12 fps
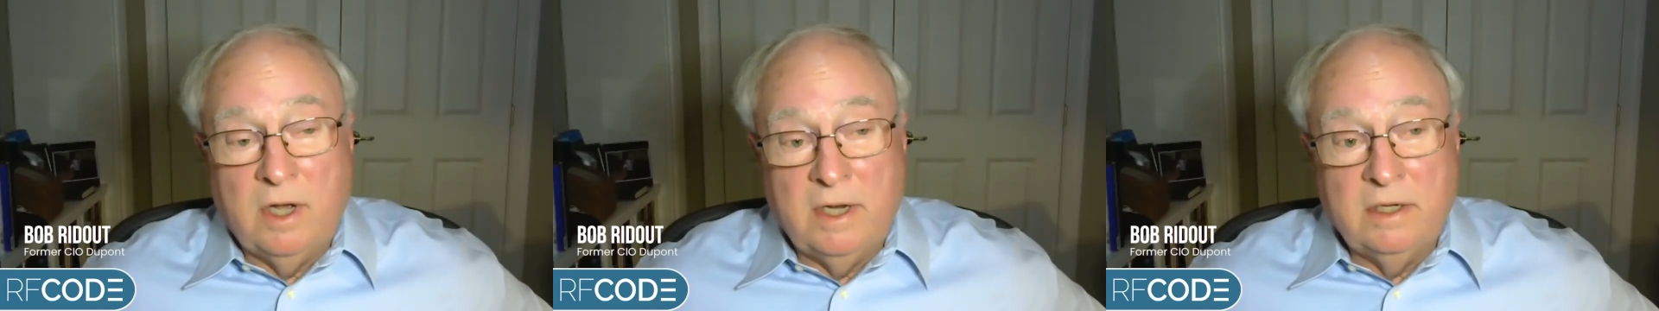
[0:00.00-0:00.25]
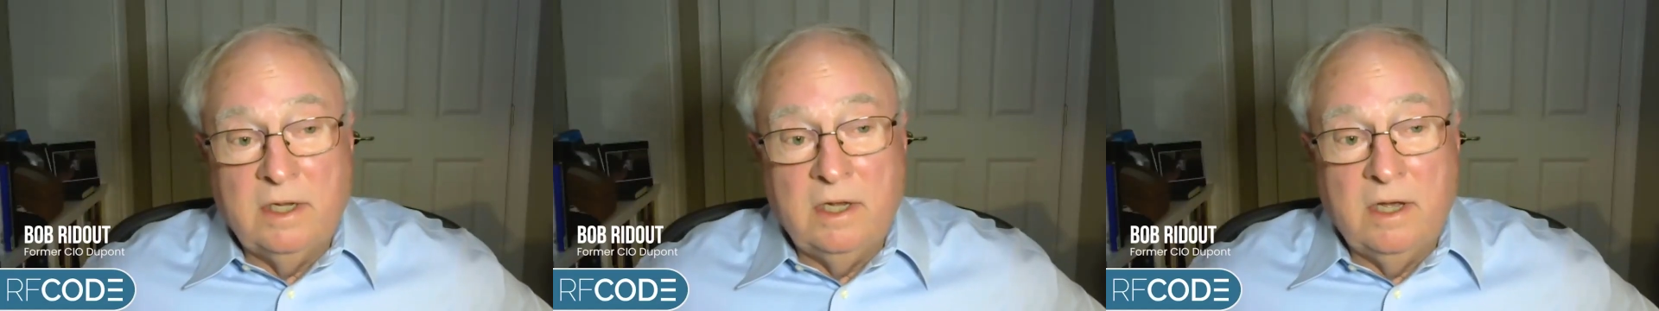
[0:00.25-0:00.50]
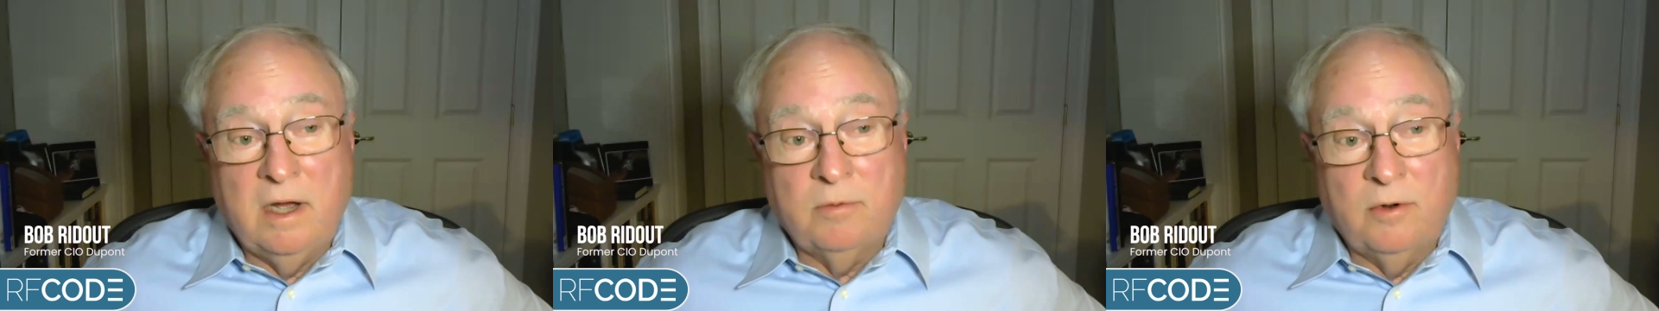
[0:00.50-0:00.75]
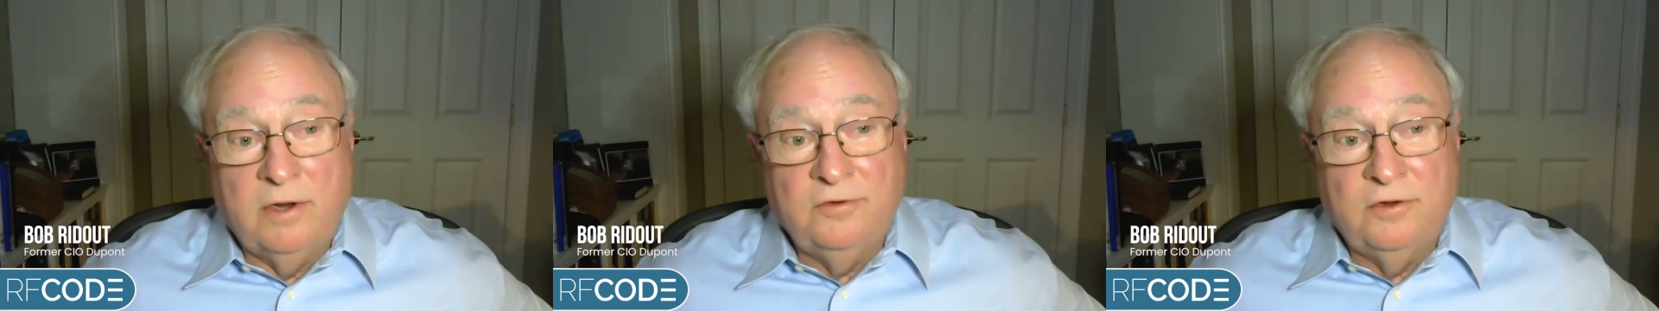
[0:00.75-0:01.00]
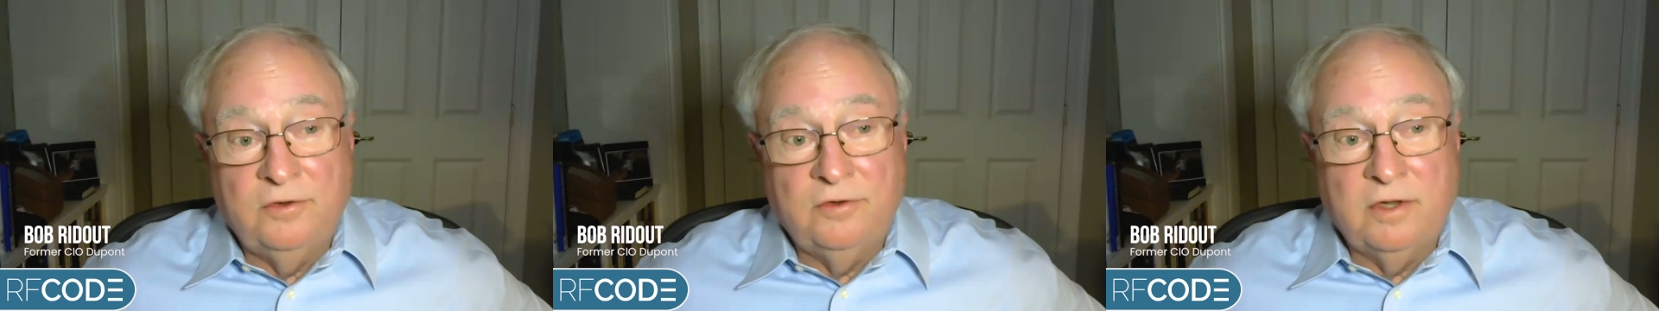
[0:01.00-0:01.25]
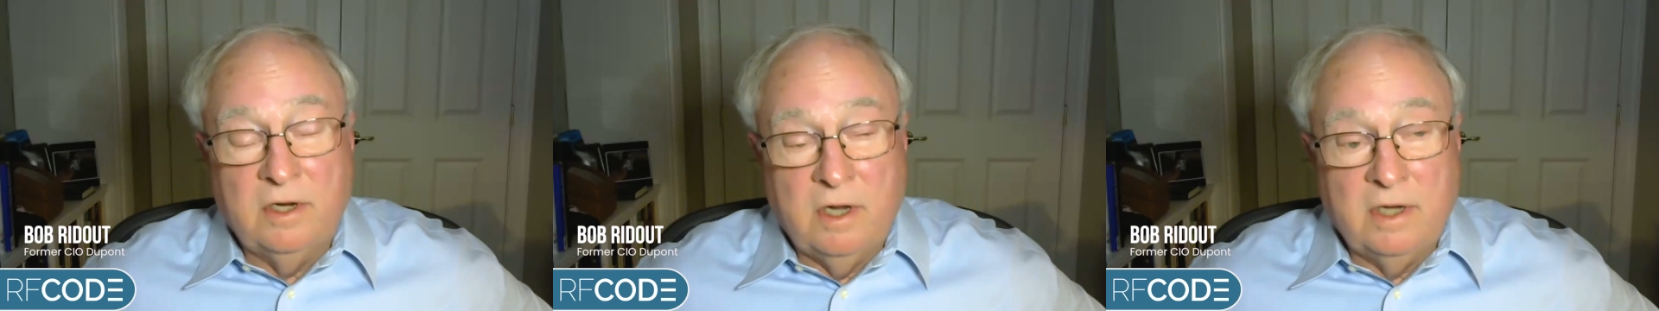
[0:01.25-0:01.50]
IT
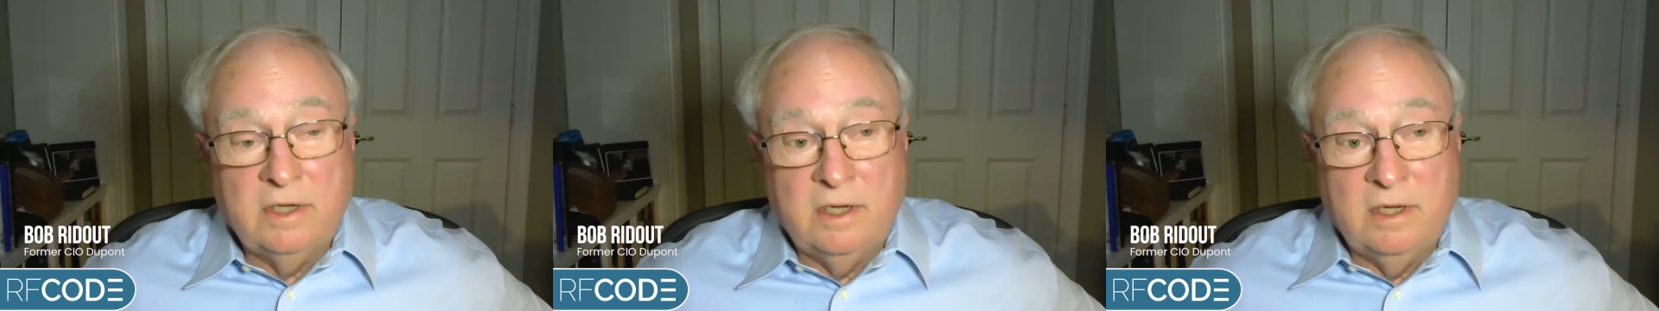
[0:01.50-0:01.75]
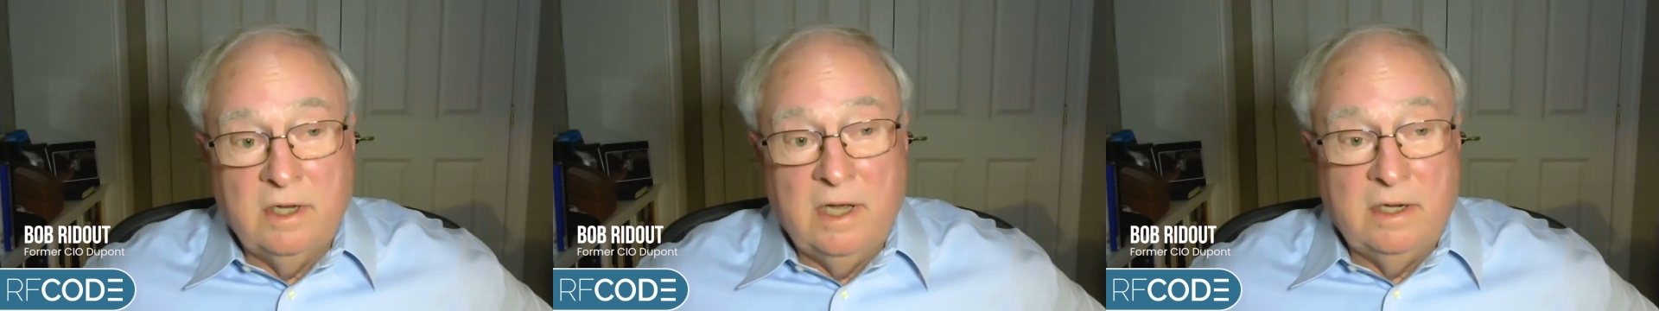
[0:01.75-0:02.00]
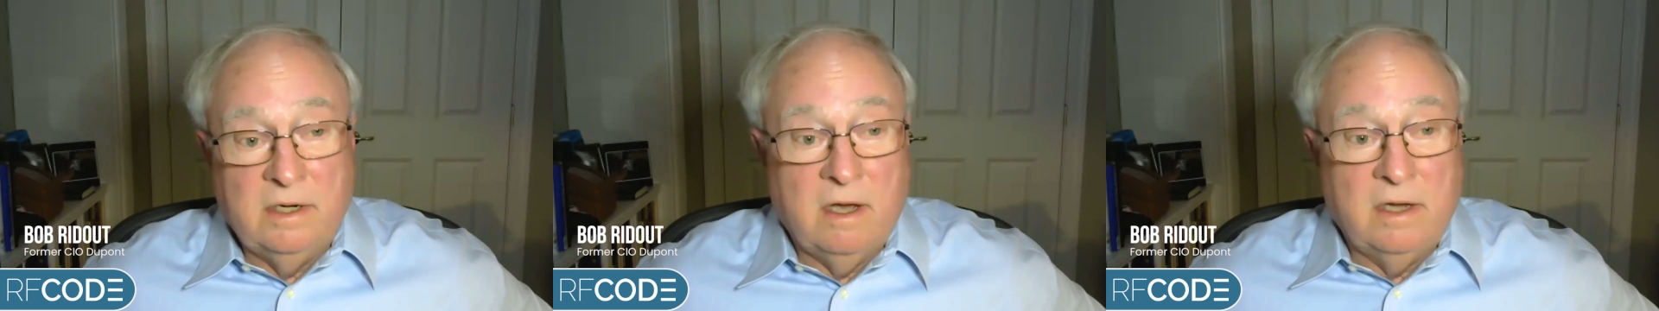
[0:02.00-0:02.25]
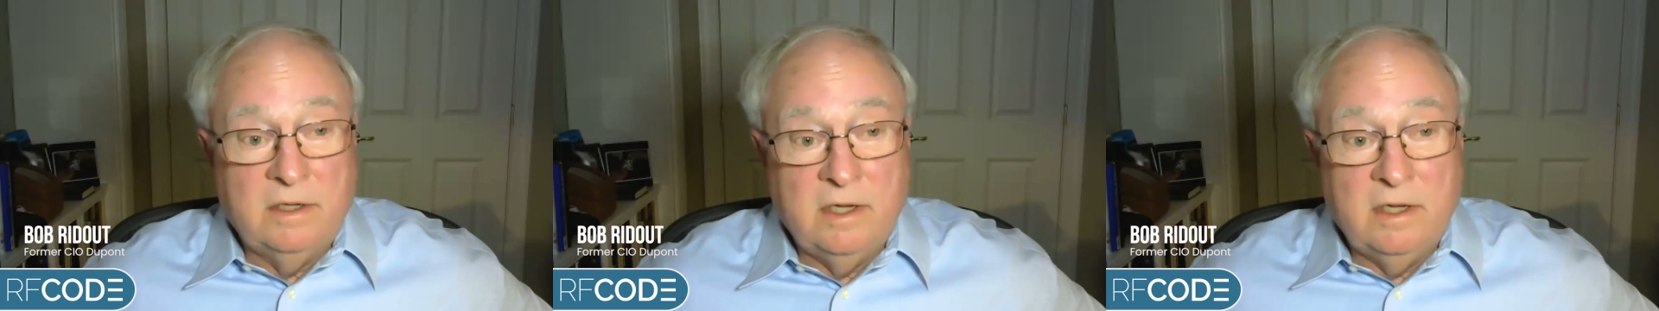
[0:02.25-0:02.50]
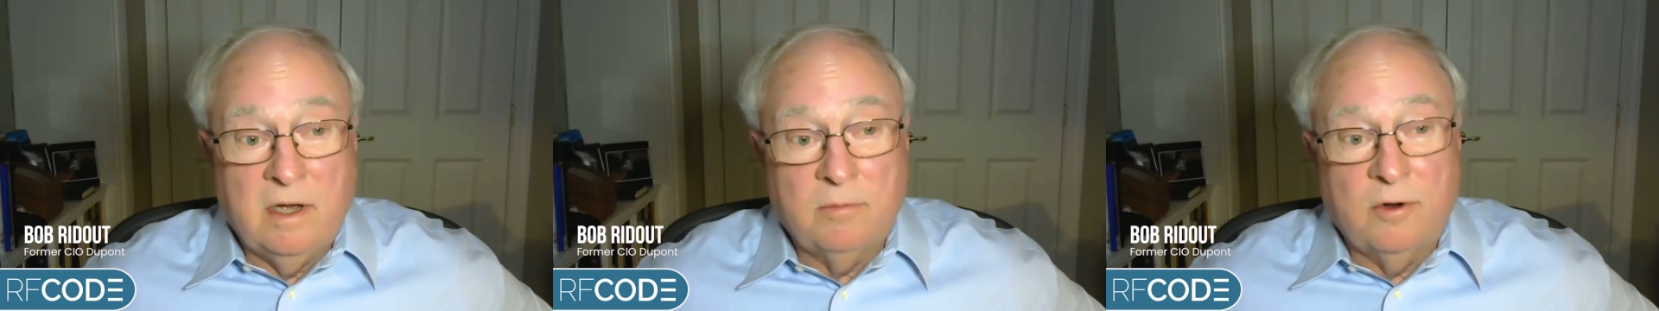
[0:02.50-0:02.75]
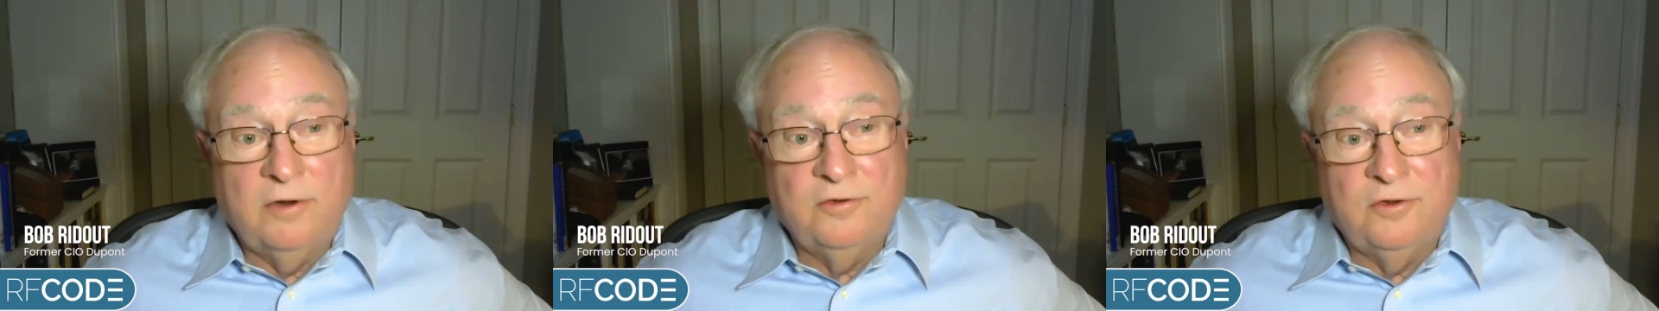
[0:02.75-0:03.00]
operations and IT
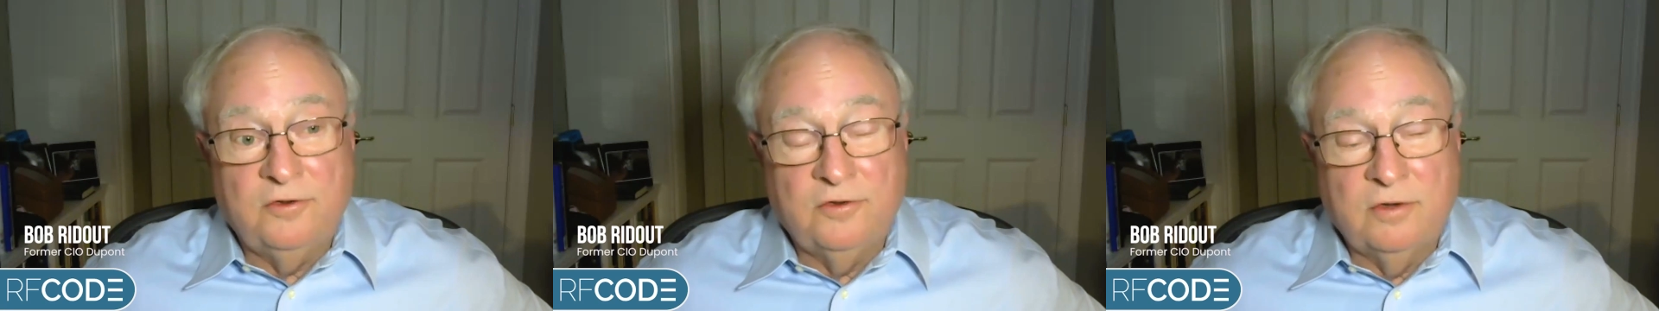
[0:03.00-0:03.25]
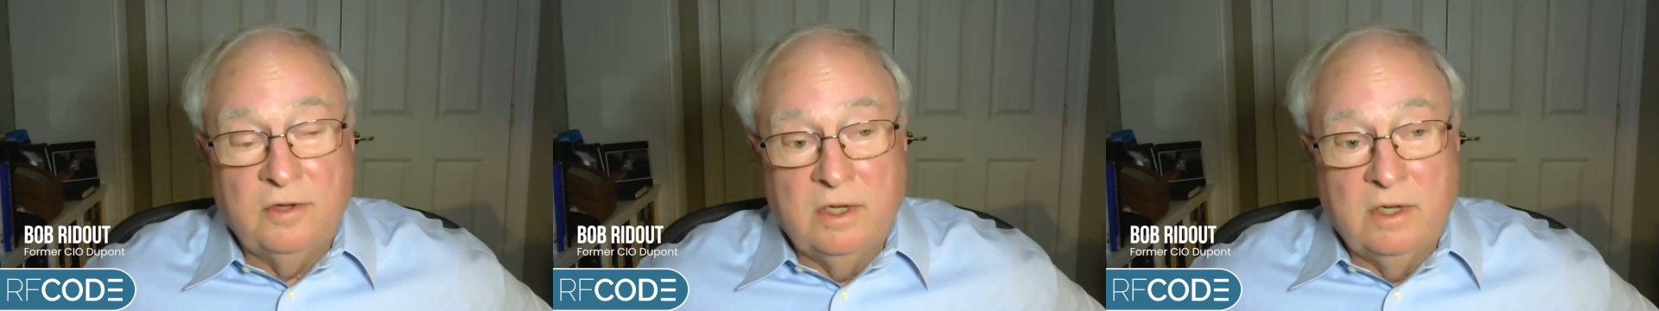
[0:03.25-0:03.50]
operations.